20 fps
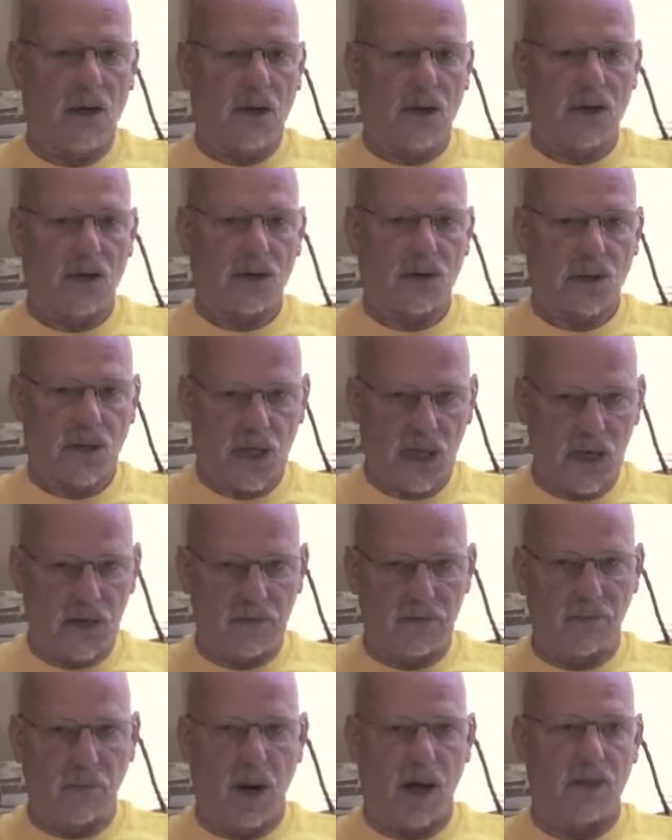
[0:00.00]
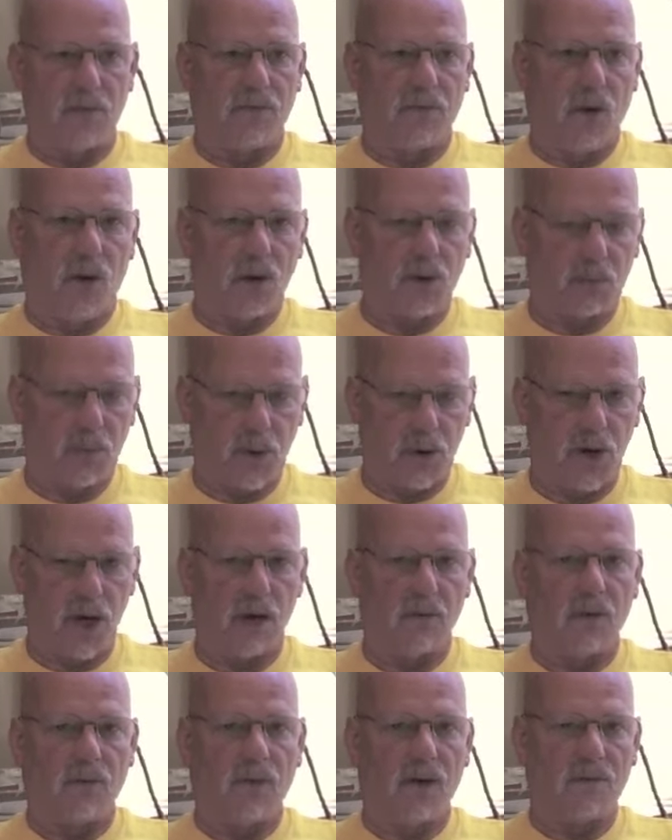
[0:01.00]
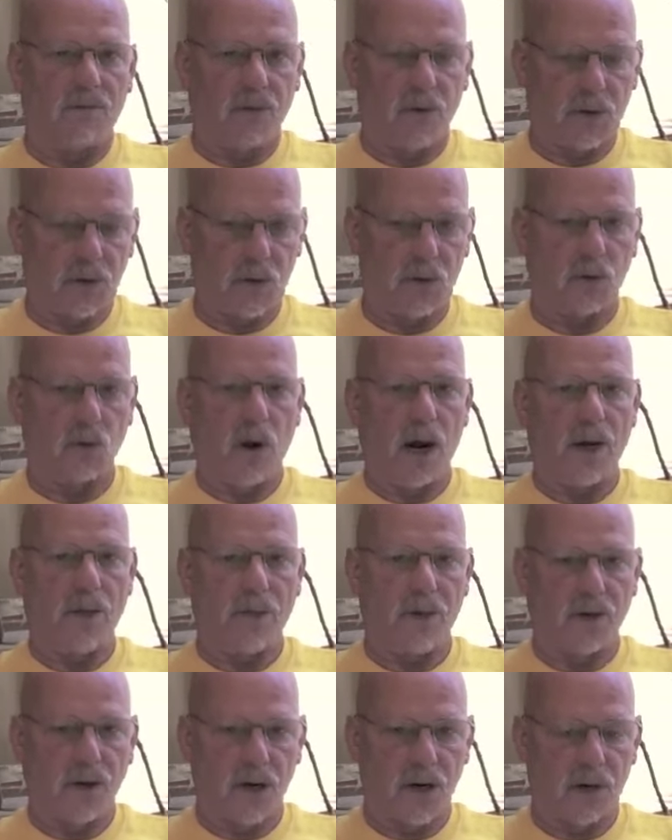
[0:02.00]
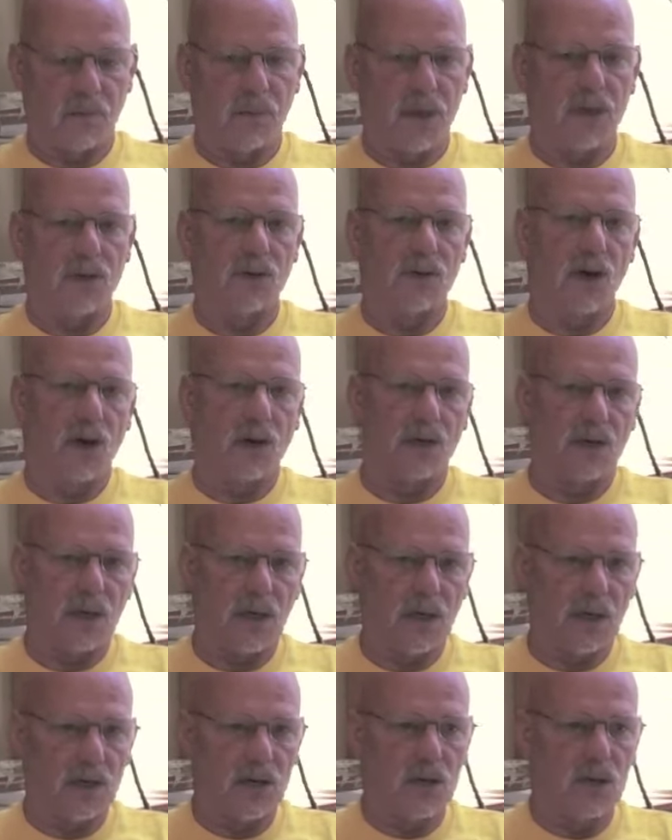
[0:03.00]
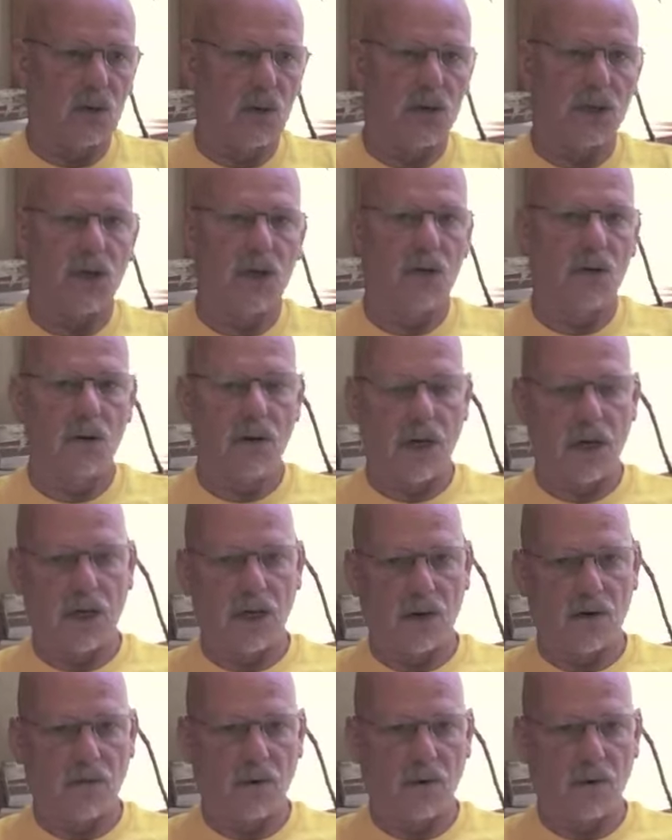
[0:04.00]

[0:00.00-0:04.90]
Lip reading: deceived by the false paradigm of left versus right, they're going to be sucked into a tyranny of